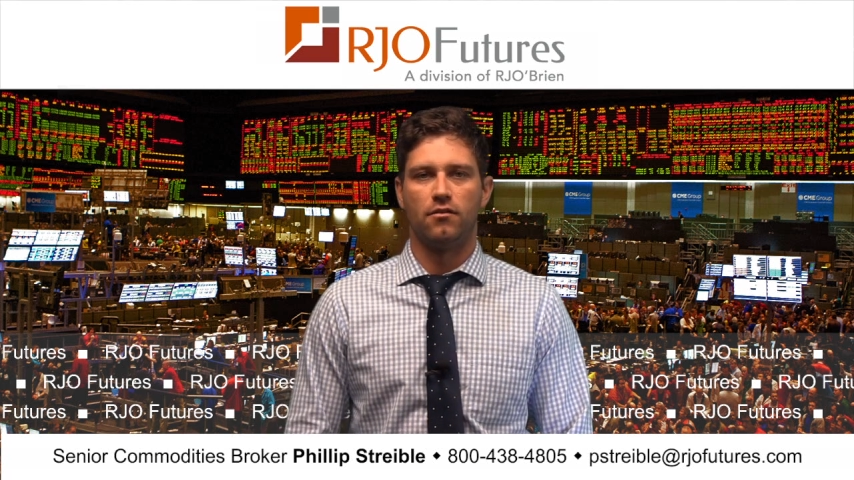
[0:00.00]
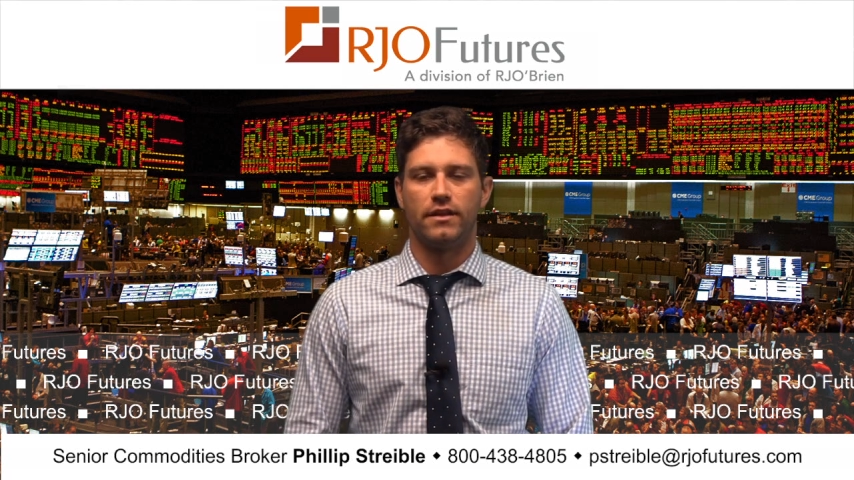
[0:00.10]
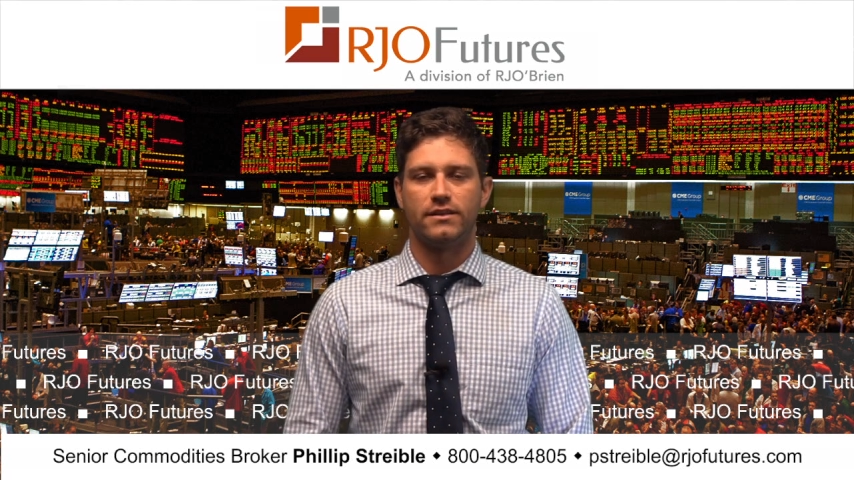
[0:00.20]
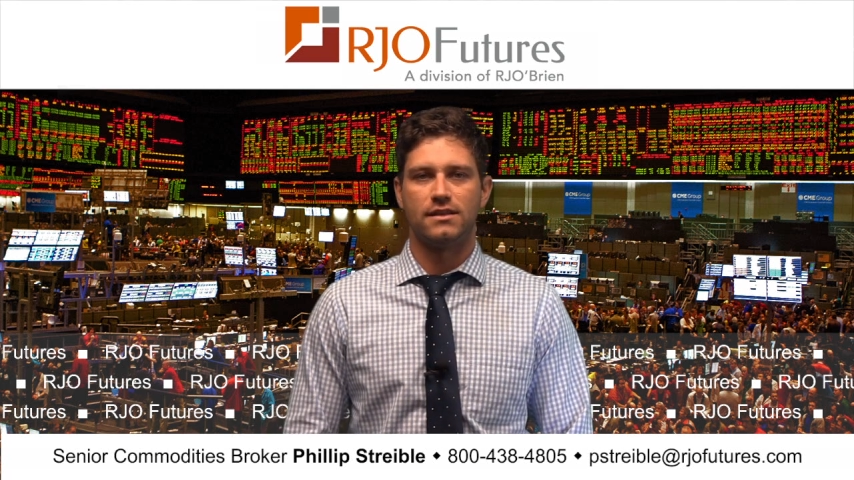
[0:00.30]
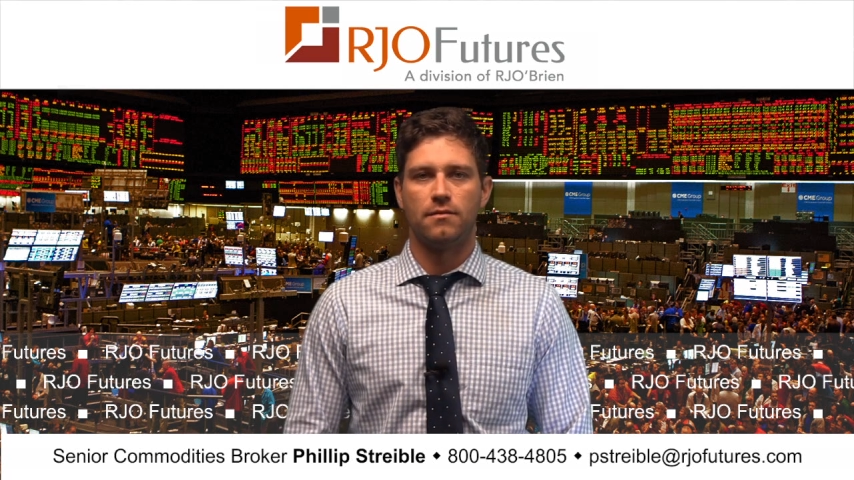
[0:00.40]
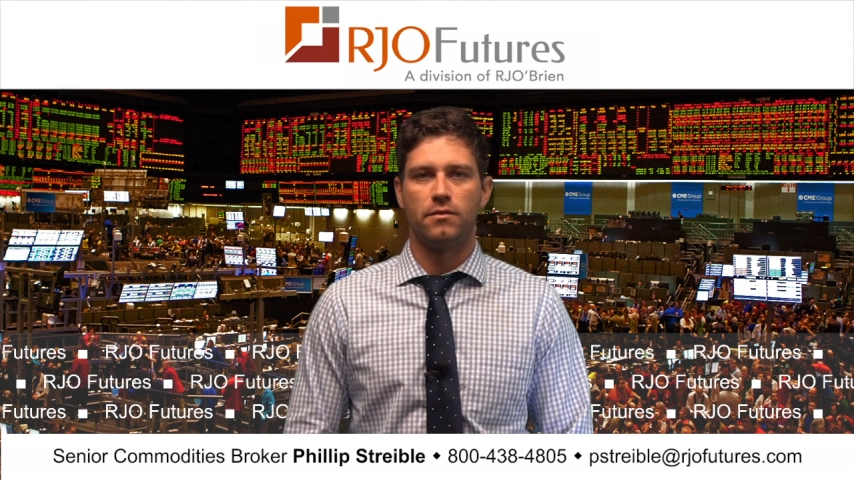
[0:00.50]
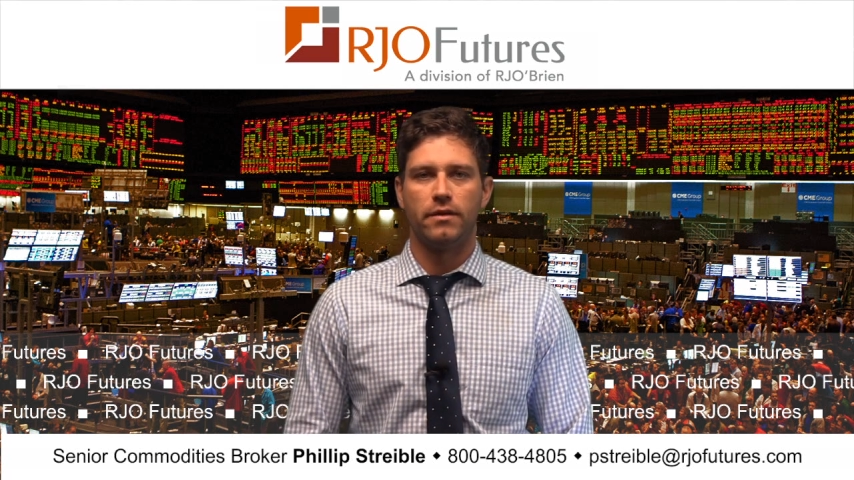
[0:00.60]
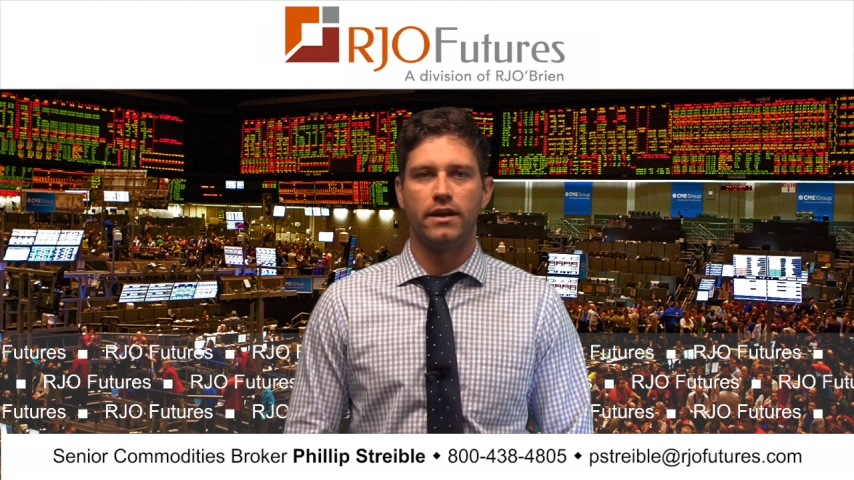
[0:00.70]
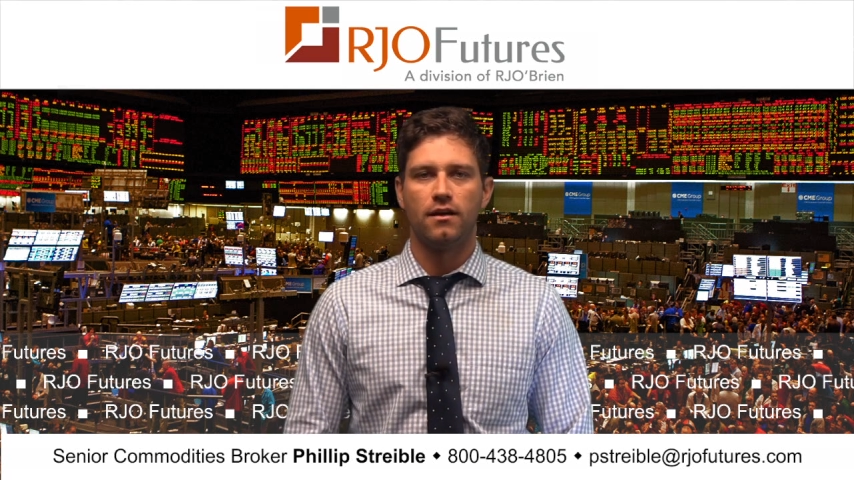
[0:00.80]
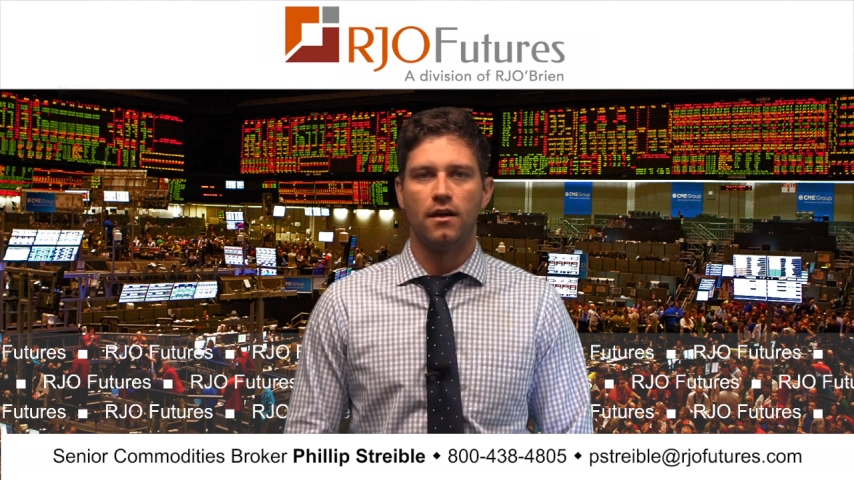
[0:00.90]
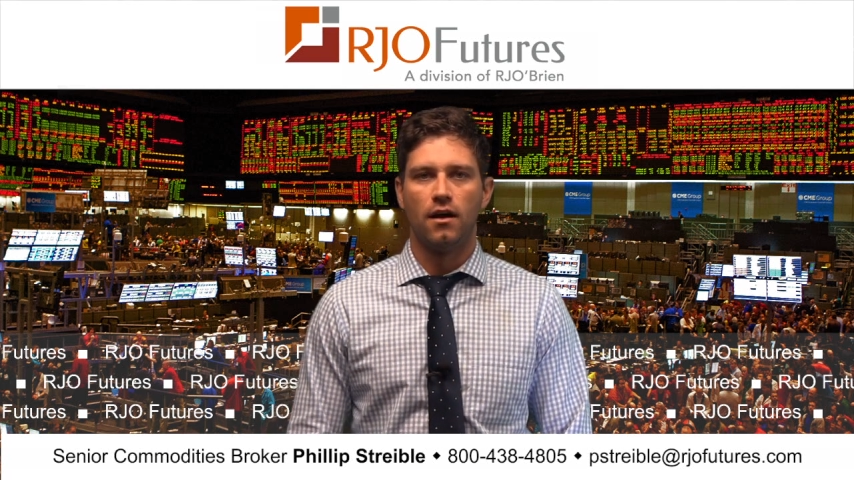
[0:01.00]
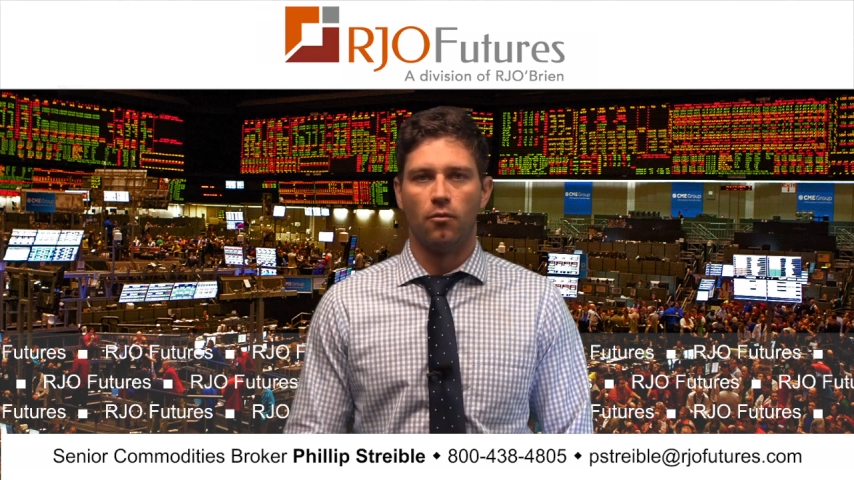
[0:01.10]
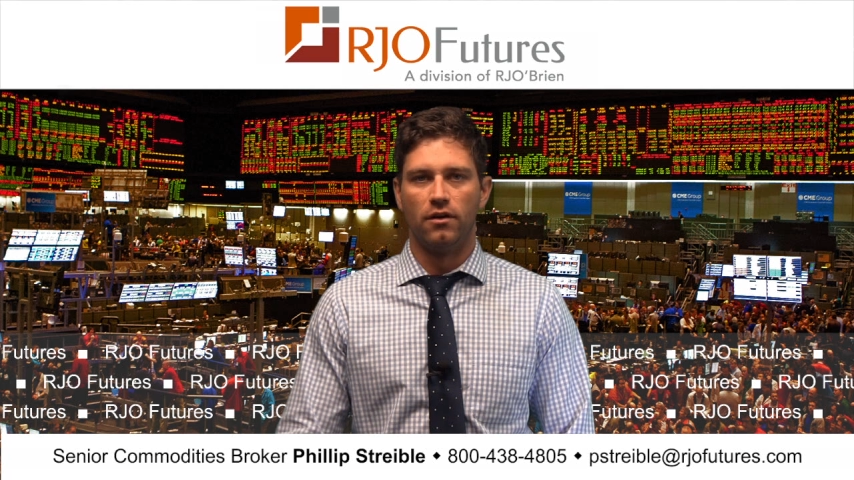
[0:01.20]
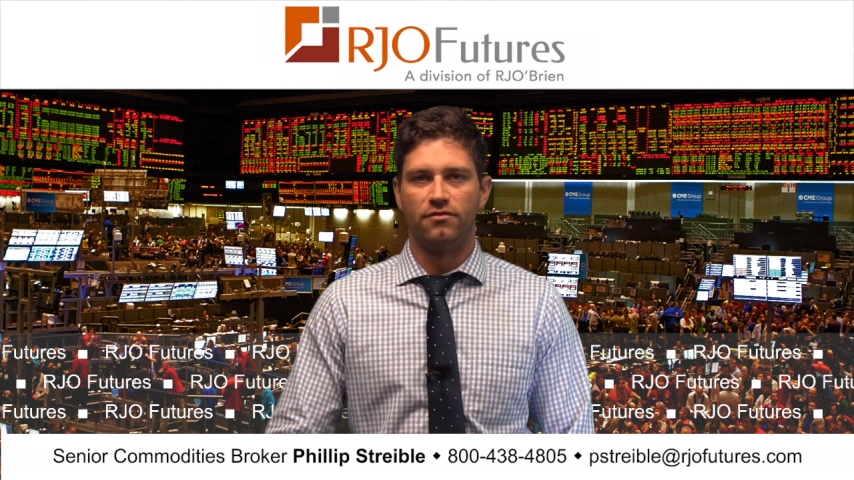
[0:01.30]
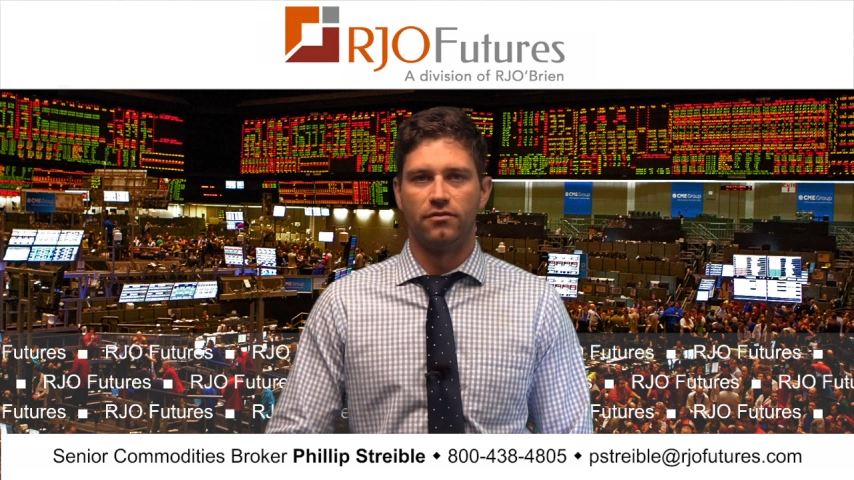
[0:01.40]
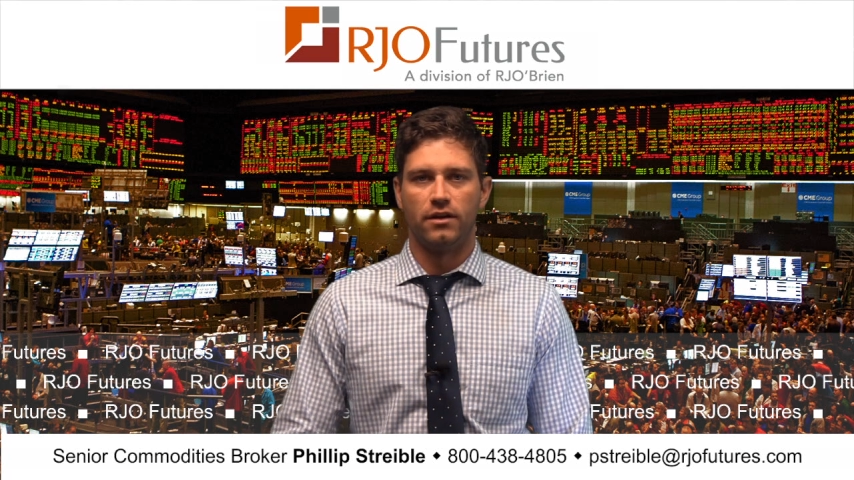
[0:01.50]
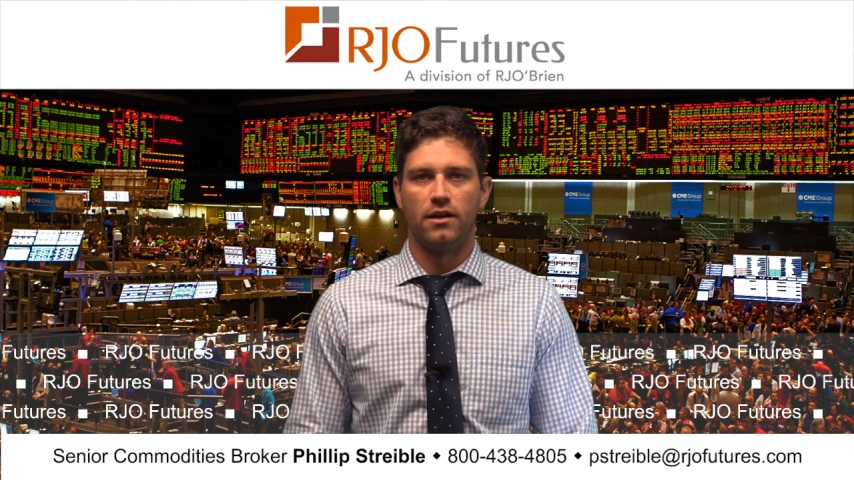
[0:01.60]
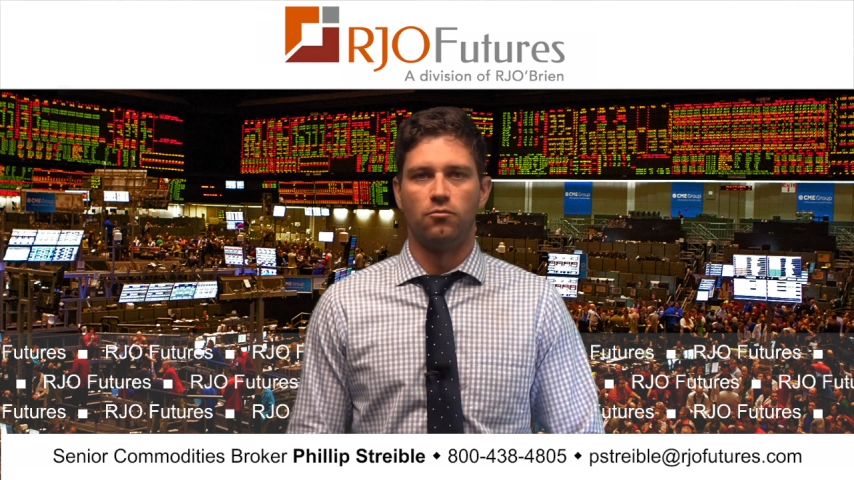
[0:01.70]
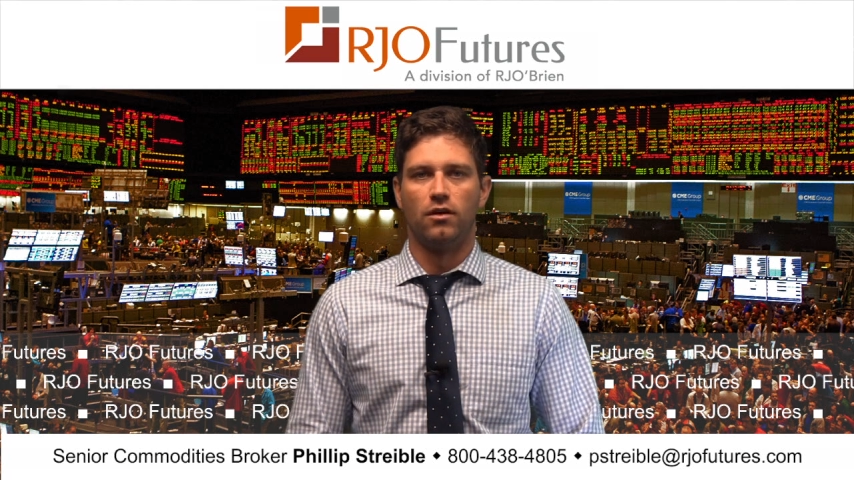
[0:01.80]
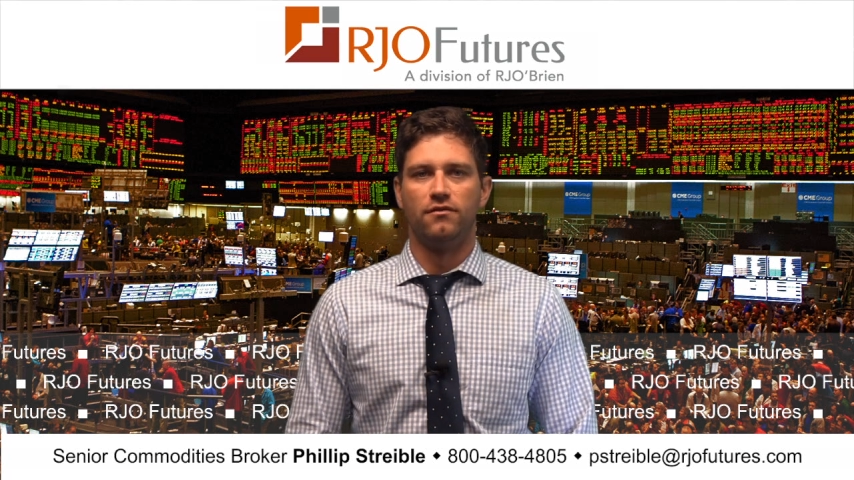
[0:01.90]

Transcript: or they seem to be one foot in,